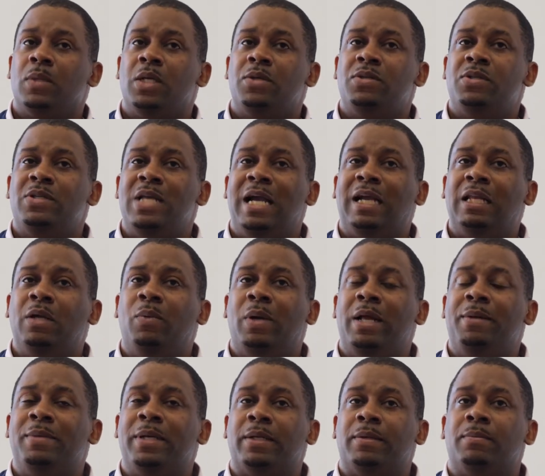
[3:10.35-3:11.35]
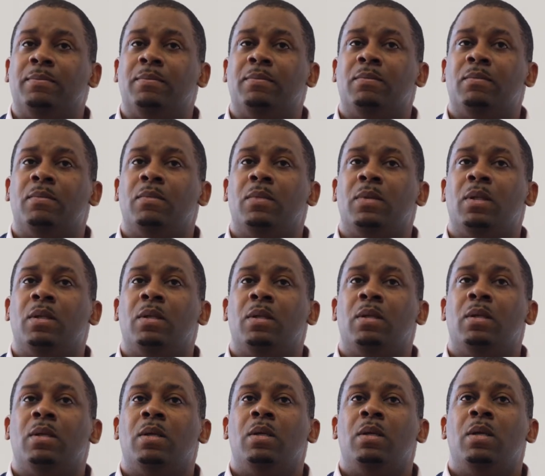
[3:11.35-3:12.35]
This is exactly what I
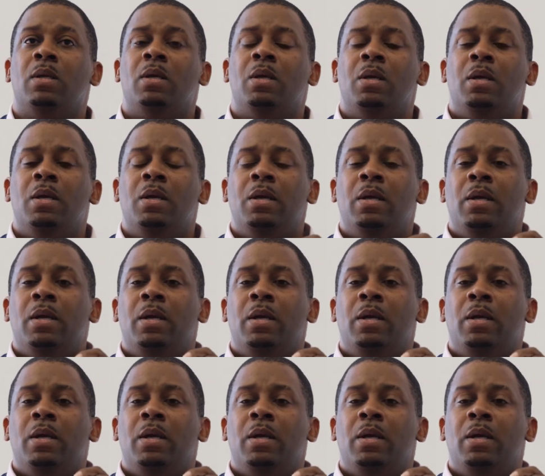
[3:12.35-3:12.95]
mean.